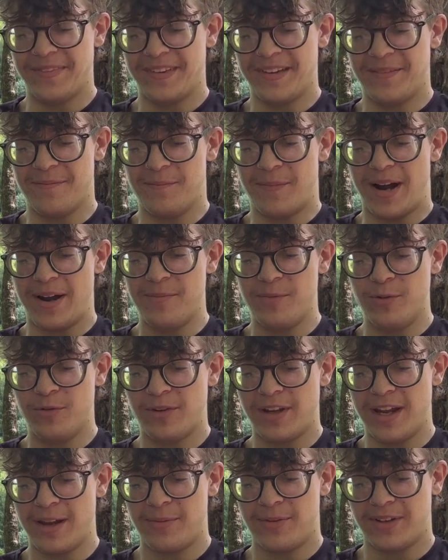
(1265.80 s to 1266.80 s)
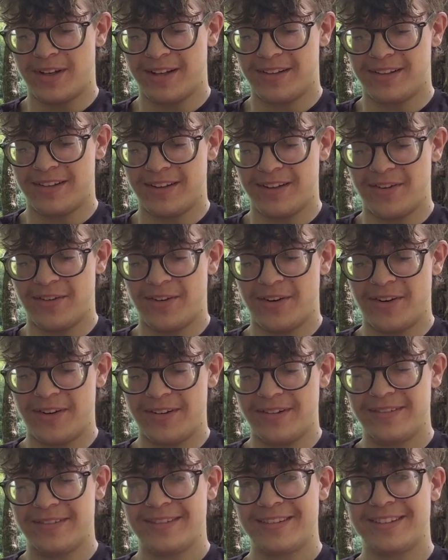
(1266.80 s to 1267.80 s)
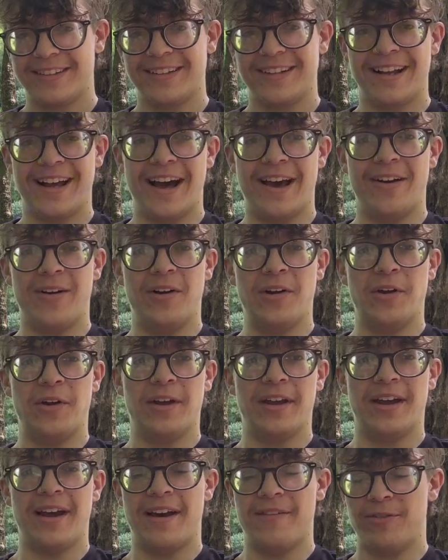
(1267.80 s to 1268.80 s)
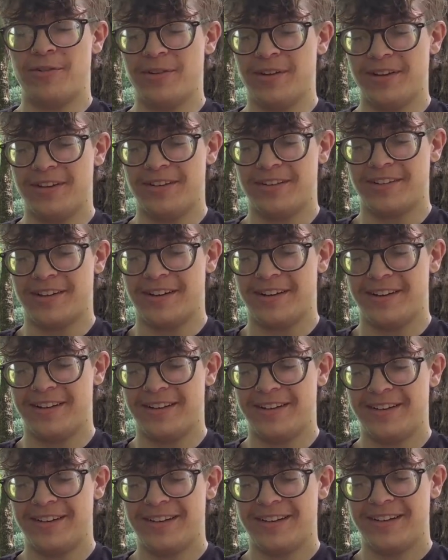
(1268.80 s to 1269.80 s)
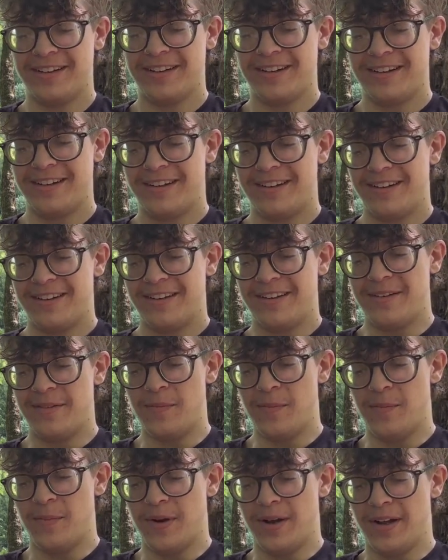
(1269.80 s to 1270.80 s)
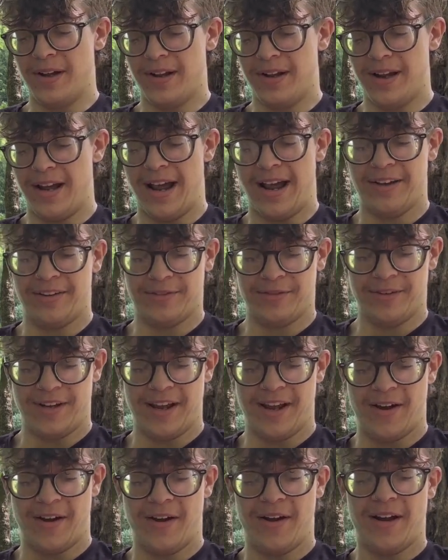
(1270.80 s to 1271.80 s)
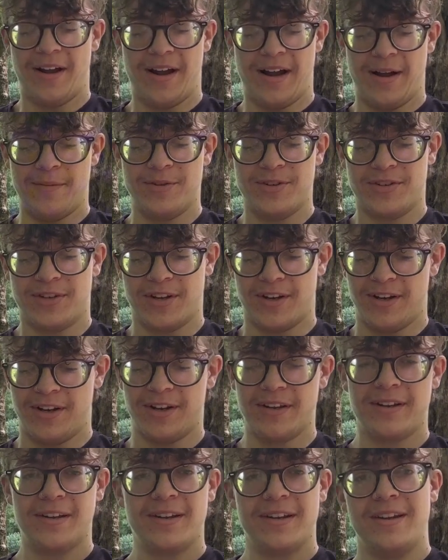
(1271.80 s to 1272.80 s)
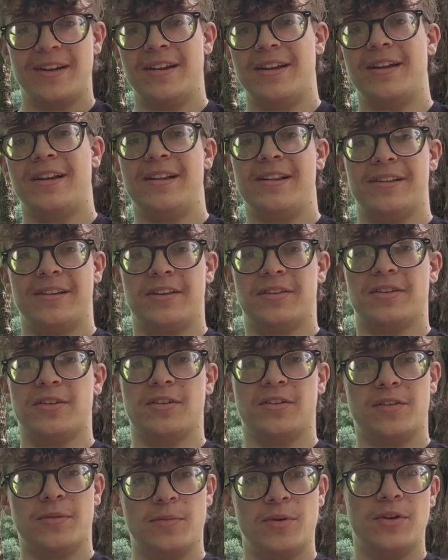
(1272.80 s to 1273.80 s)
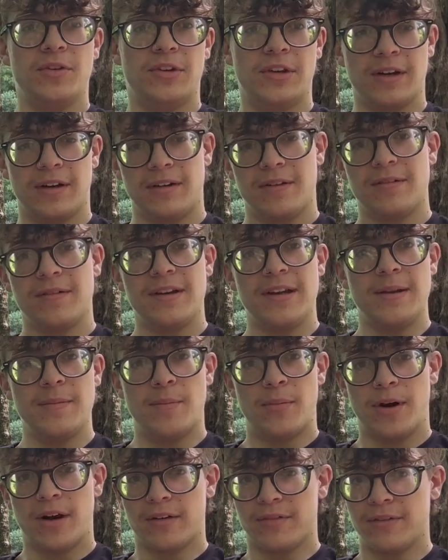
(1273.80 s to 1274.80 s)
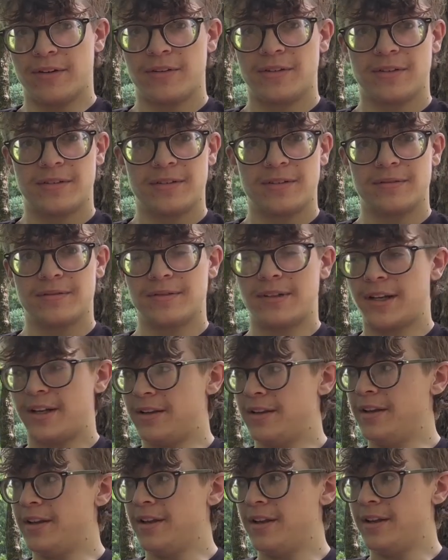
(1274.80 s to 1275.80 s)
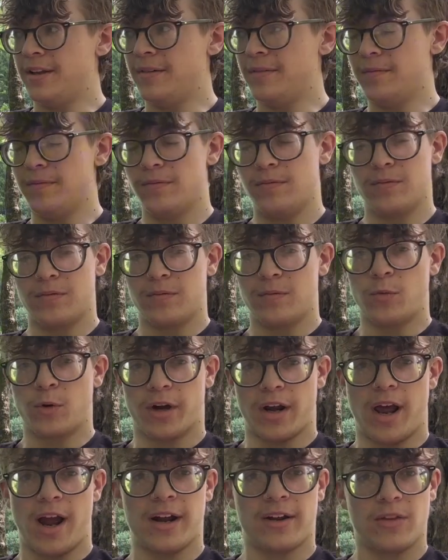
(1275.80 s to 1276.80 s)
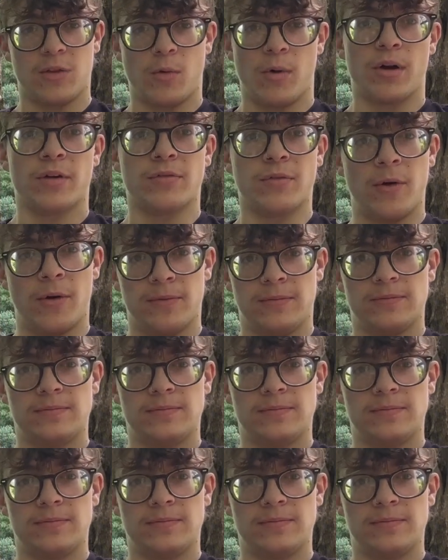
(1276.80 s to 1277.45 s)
Might move campsites later on. I don't know yet, I haven't really decided. But as of now, I'm just gonna listen to some music, eat breakfast, and then we're gonna hike to the waterfall.